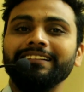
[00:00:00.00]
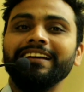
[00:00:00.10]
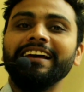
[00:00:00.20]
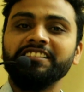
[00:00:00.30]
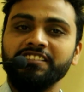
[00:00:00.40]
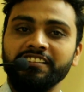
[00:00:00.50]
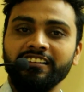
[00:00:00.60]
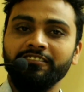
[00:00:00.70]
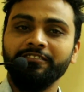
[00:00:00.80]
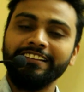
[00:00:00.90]
and
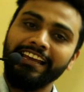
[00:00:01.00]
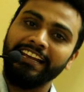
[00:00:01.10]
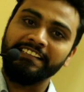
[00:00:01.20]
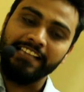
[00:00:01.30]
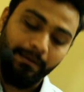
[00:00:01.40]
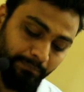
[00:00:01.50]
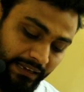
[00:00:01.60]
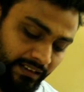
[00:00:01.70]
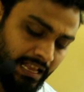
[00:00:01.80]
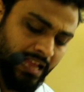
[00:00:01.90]
HCF with an
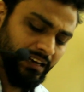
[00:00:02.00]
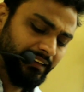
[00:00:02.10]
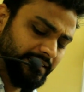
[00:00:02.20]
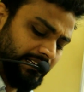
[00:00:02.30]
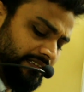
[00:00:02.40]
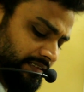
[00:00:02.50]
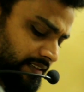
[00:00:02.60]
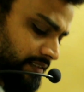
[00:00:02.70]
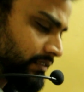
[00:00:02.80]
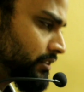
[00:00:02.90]
example. Let's
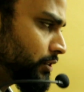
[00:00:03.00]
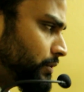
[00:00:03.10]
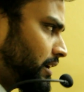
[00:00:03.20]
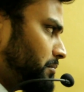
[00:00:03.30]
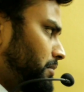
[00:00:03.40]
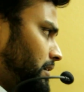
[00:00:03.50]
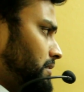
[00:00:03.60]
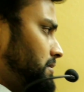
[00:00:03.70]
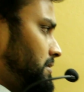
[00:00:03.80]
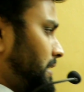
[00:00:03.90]
consider two
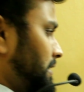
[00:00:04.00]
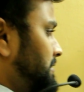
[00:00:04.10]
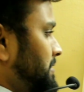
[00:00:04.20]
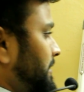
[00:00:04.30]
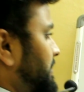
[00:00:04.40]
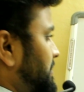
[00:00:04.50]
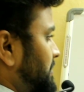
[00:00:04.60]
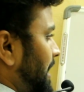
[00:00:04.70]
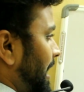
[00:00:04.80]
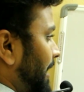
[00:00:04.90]
numbers, say
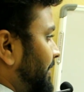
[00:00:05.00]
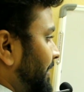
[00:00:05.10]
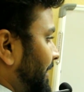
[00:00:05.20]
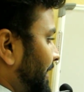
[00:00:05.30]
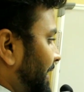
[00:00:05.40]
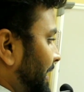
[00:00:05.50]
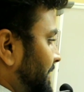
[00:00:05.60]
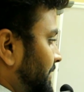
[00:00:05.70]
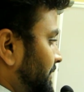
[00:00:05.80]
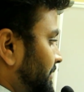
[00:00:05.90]
6 and
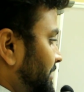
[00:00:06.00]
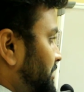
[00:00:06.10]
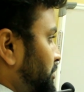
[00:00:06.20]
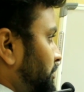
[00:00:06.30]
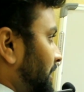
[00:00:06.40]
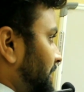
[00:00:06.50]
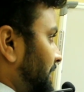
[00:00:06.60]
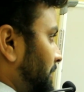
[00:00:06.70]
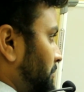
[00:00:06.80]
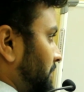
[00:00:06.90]
8. These two are the
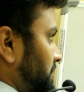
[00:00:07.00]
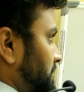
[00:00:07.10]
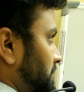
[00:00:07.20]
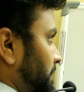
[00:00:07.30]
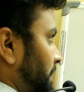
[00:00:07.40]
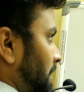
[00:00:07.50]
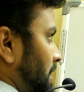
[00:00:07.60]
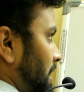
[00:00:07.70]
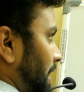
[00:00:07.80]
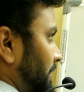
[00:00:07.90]
numbers.
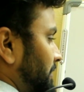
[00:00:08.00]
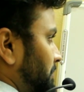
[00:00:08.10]
And